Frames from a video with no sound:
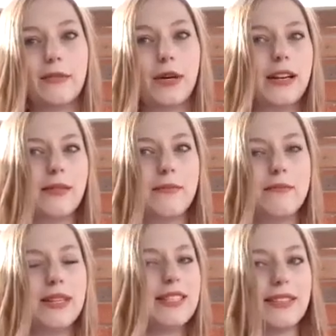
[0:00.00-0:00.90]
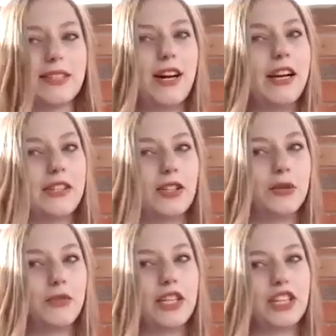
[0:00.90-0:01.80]
when Missy has died and
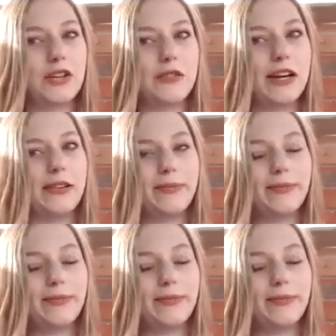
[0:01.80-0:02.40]
couldn't regenerate?